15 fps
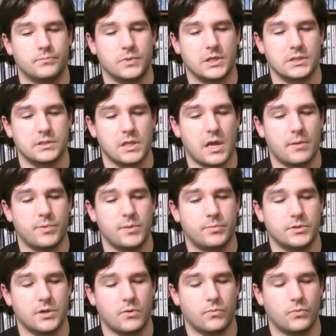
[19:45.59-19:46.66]
because a lot of
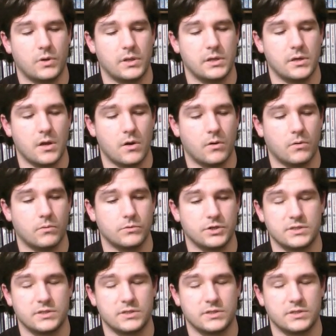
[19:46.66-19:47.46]
people don't really know